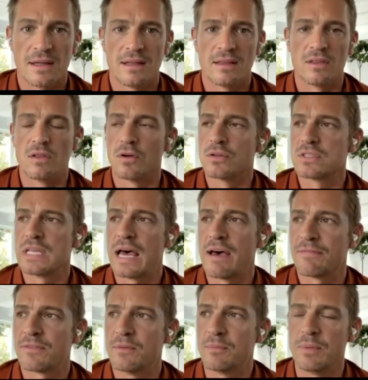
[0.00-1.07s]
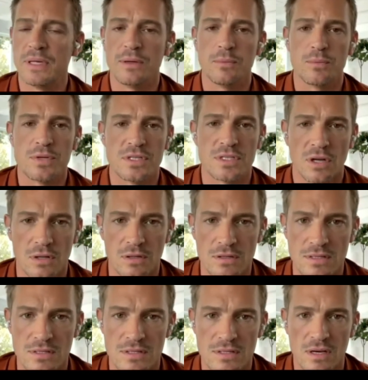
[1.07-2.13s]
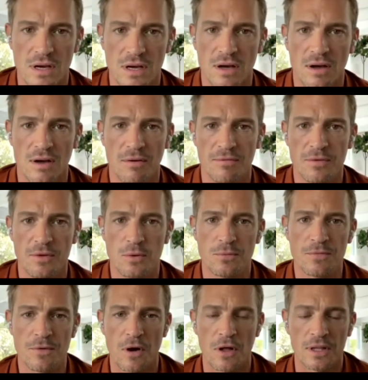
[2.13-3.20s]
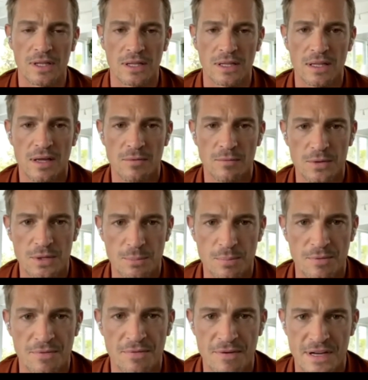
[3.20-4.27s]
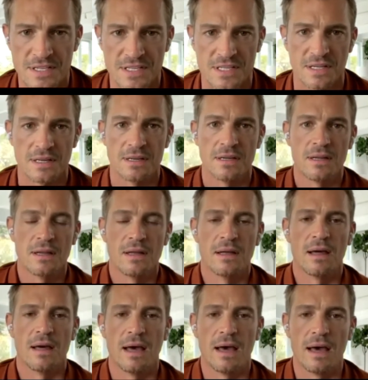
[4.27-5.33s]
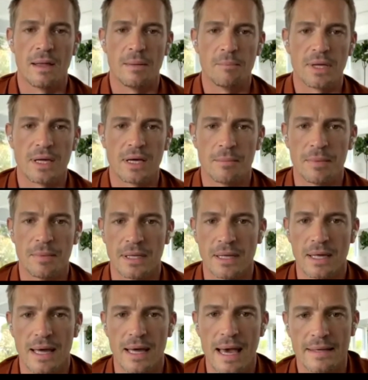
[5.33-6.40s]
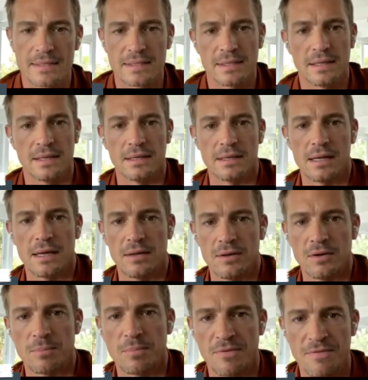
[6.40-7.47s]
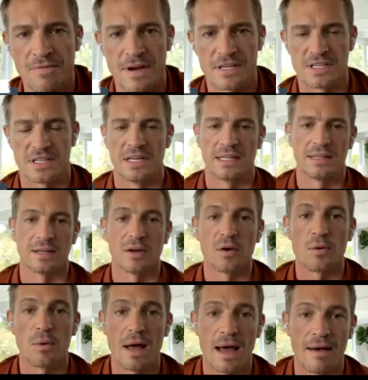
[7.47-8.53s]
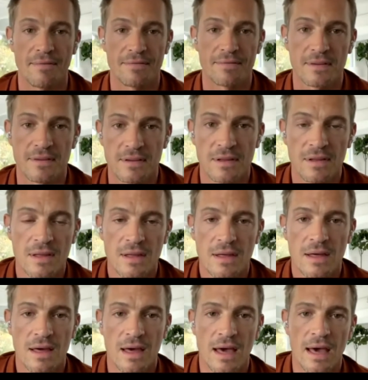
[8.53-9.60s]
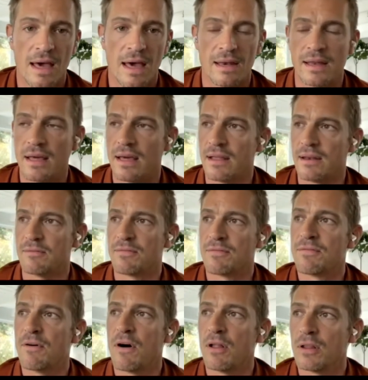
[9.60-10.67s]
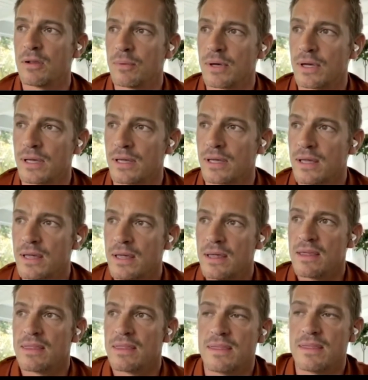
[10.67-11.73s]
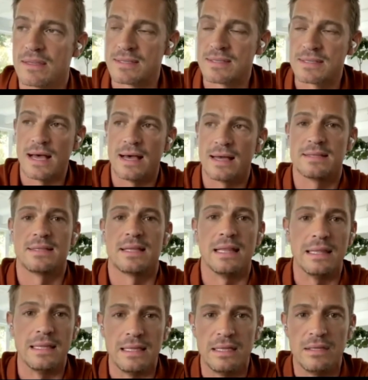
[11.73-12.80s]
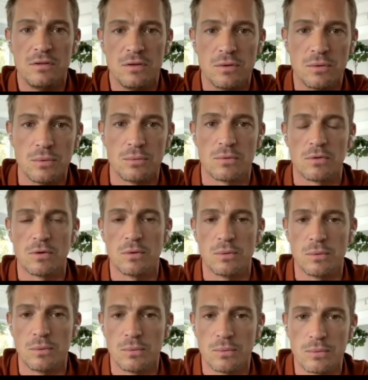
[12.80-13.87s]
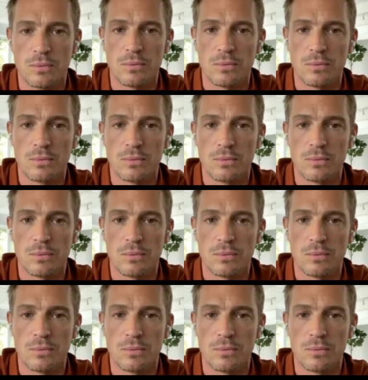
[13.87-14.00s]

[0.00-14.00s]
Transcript: Those have to be results of you falling in love with the profession and becoming excellent at your profession, at the craft, and following the signs that lead you to